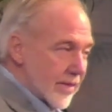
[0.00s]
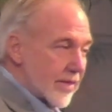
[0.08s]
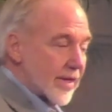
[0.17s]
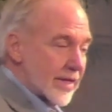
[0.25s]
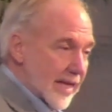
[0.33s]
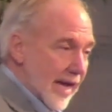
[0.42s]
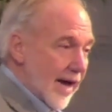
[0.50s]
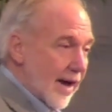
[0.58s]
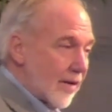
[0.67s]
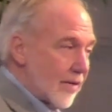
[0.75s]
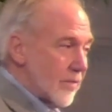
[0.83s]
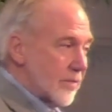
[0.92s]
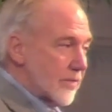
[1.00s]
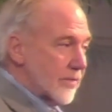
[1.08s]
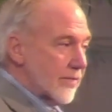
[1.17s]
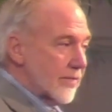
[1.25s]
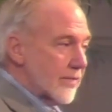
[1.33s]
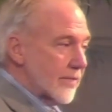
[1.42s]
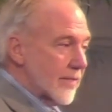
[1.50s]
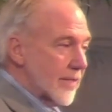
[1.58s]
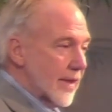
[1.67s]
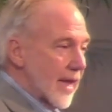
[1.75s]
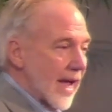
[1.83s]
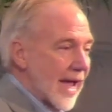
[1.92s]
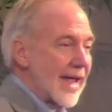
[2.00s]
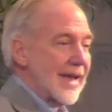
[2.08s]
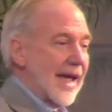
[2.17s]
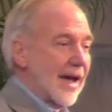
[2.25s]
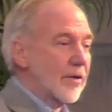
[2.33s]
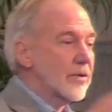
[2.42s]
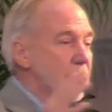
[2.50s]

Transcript: the Tao and how